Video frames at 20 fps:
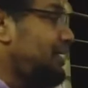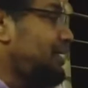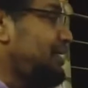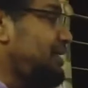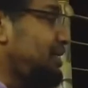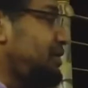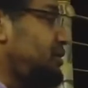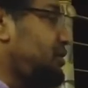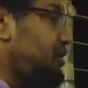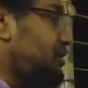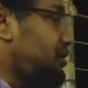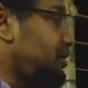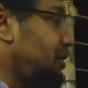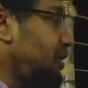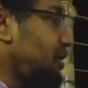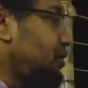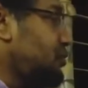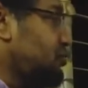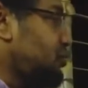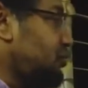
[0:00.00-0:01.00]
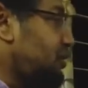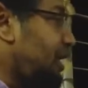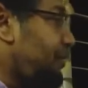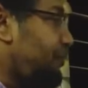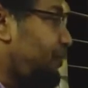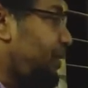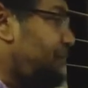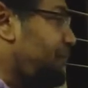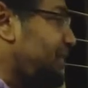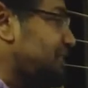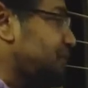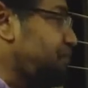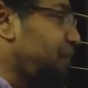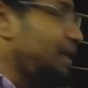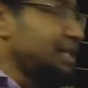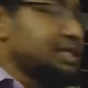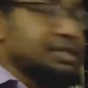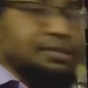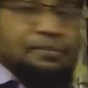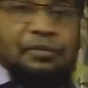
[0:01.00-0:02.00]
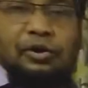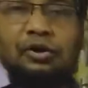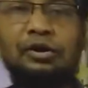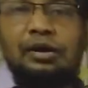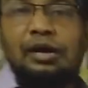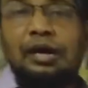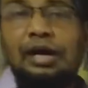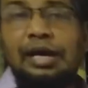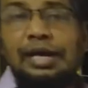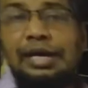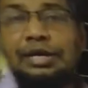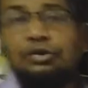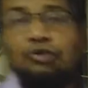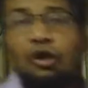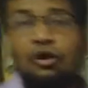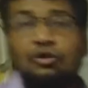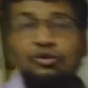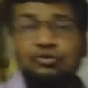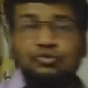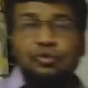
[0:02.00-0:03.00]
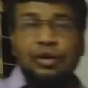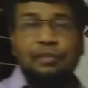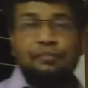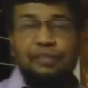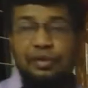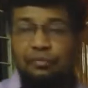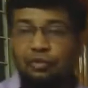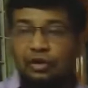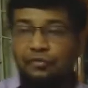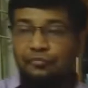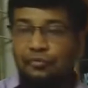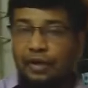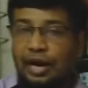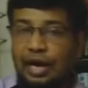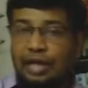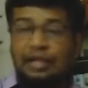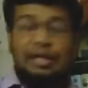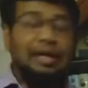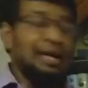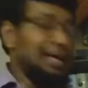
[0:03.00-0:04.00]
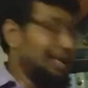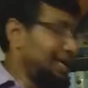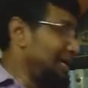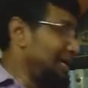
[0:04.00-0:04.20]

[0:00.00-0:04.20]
teacher. So the past participle is also a pre-modifier in